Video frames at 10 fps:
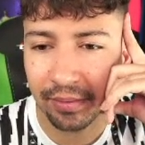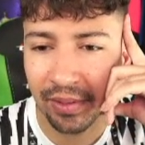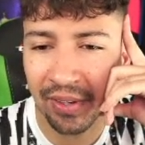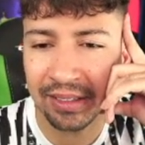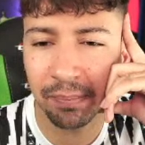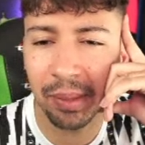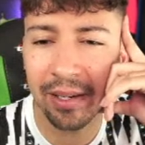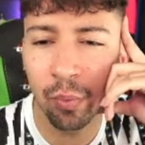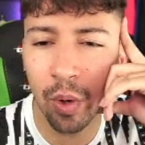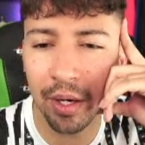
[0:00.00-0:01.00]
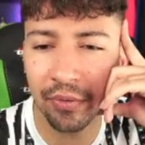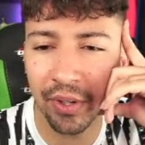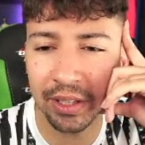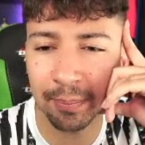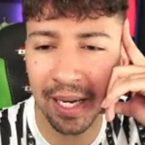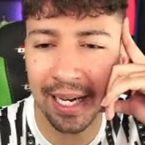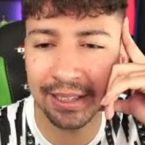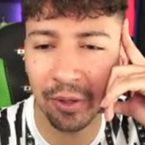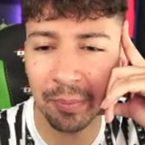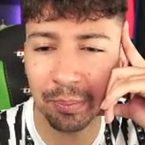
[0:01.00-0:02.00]
If I had to play one of those players,
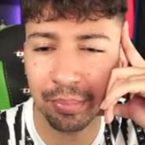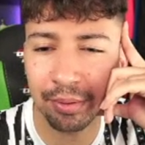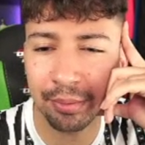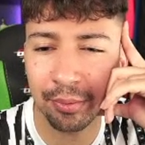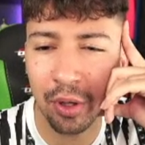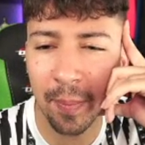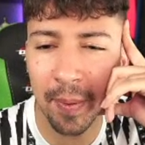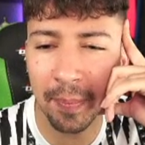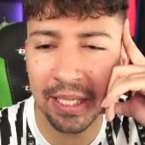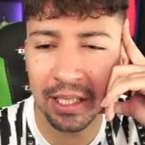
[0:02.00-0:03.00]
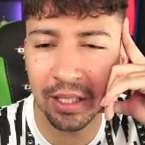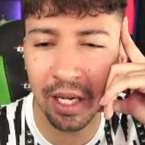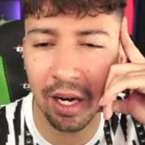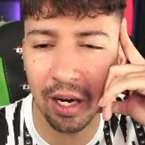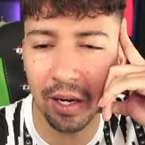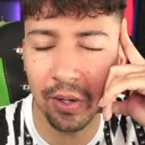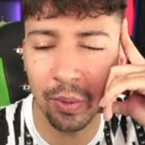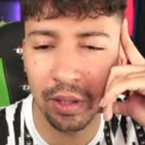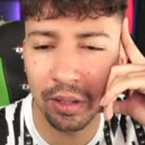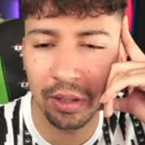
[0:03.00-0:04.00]
I would probably
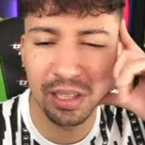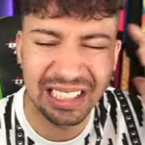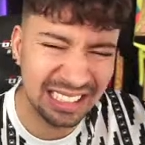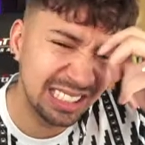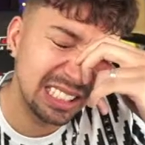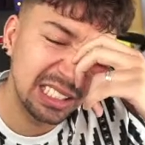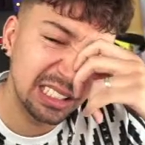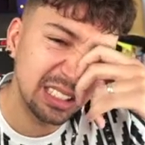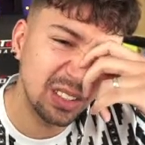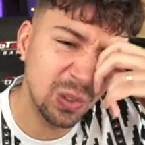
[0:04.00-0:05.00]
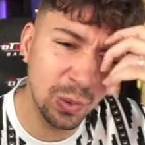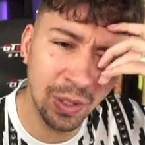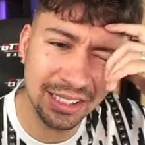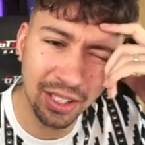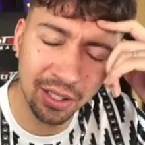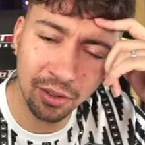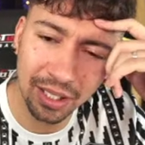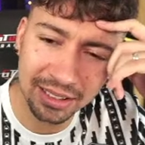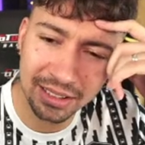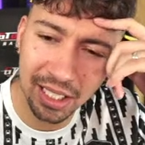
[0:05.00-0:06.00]
go...
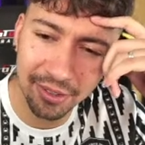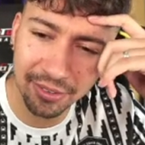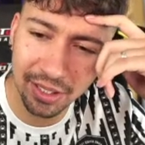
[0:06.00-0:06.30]
that's tough.